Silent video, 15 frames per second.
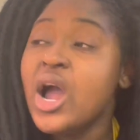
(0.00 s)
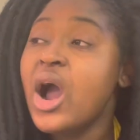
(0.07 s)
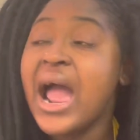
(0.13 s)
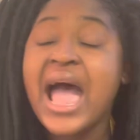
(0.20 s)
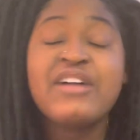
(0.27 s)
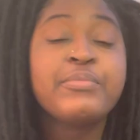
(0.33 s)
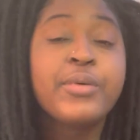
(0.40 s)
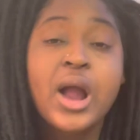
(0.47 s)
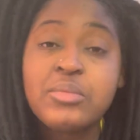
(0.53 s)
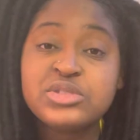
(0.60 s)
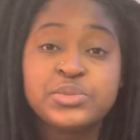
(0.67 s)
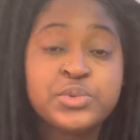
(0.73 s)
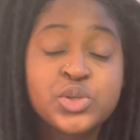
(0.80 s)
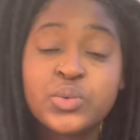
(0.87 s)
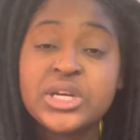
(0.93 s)
or have
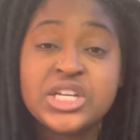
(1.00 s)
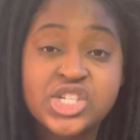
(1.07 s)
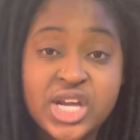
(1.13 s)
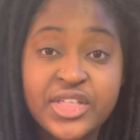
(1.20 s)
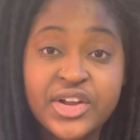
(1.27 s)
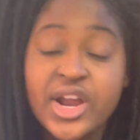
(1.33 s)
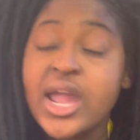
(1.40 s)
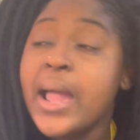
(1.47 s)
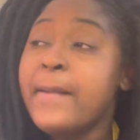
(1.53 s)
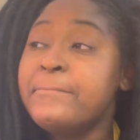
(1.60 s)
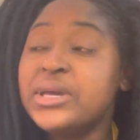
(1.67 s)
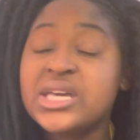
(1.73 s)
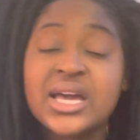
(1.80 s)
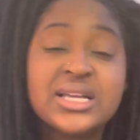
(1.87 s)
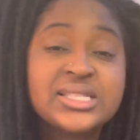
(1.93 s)
problems between each other
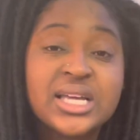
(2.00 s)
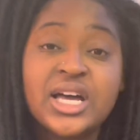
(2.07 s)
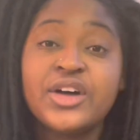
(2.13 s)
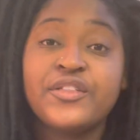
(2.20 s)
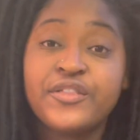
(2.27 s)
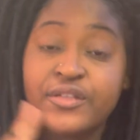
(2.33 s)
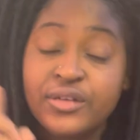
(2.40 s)
because of